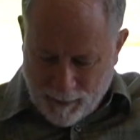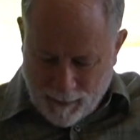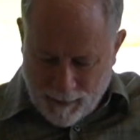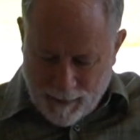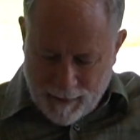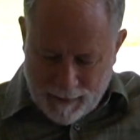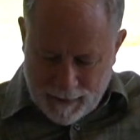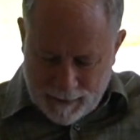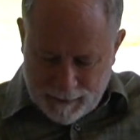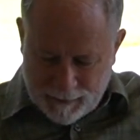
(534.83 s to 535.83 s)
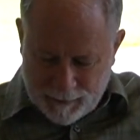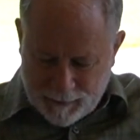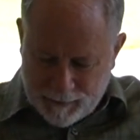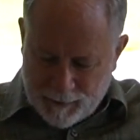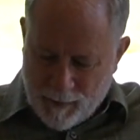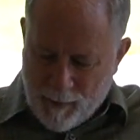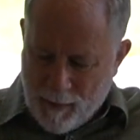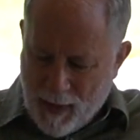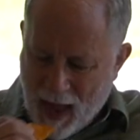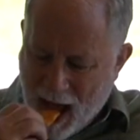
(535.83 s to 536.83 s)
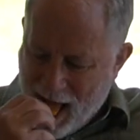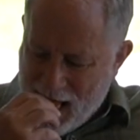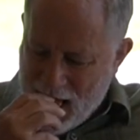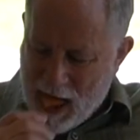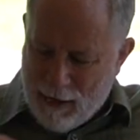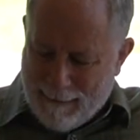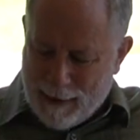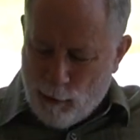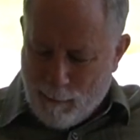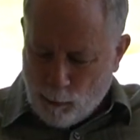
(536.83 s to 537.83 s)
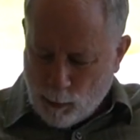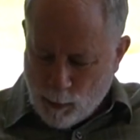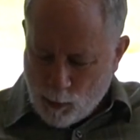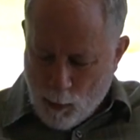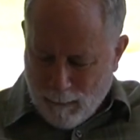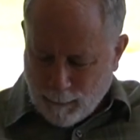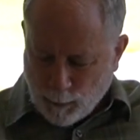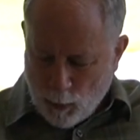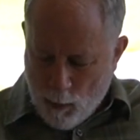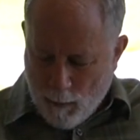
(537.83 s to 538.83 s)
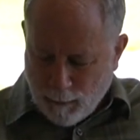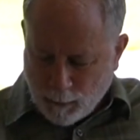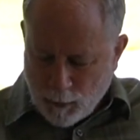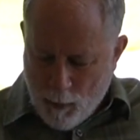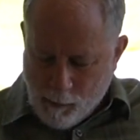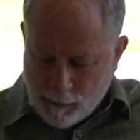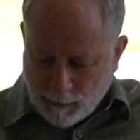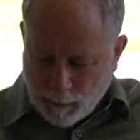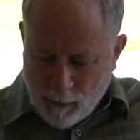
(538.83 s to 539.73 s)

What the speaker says: Trust in the Lord and do good. Dwell in the land and enjoy safe pasture.